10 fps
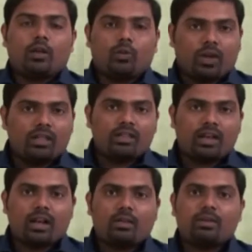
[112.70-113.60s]
querying
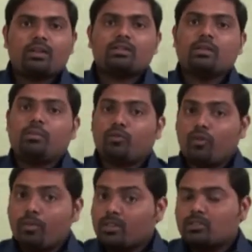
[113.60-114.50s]
the database, the
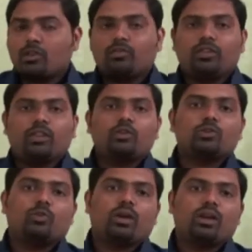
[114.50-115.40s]
performance of
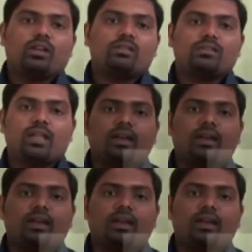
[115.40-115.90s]
those queries.